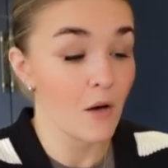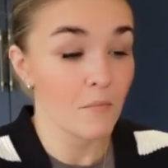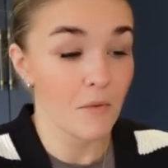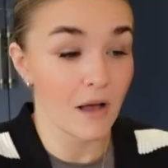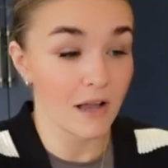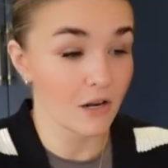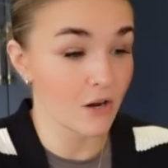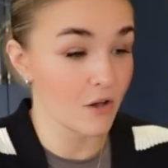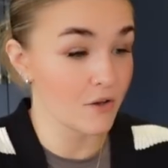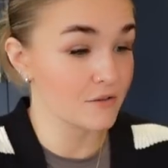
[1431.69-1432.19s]

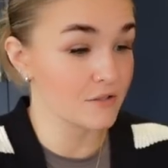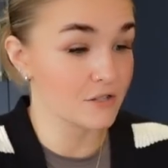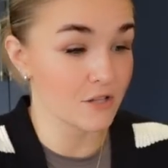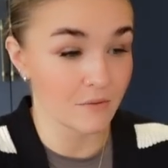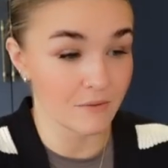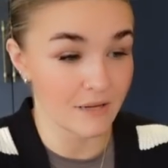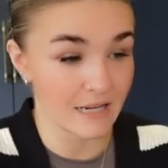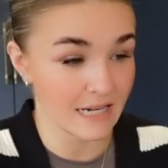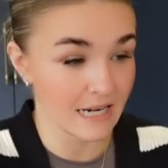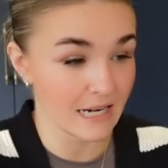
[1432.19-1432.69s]
My clothes
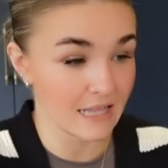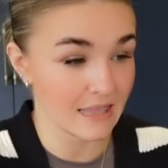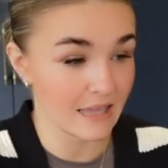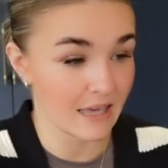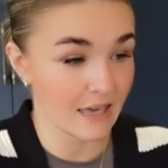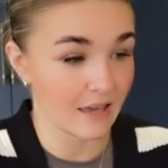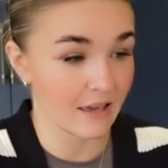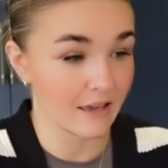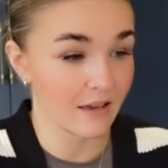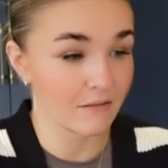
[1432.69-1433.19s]
don't need
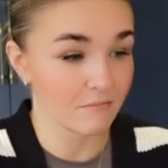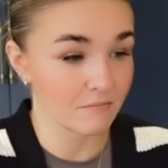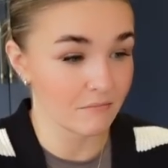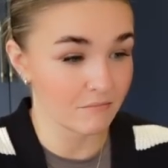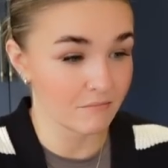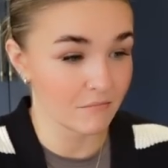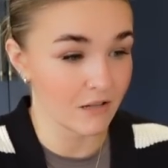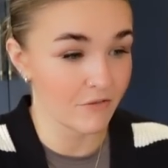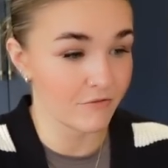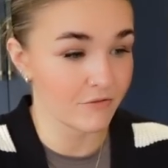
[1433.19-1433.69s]
anything,
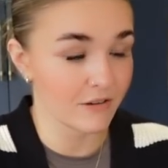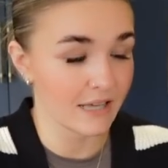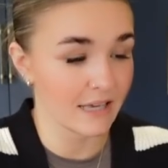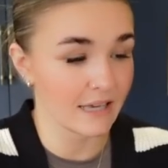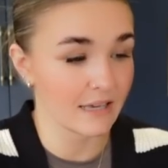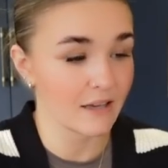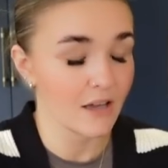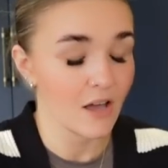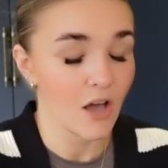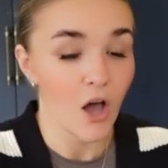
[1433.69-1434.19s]

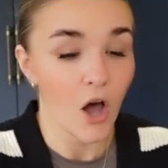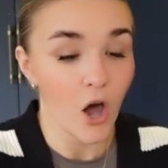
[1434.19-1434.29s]
lovely.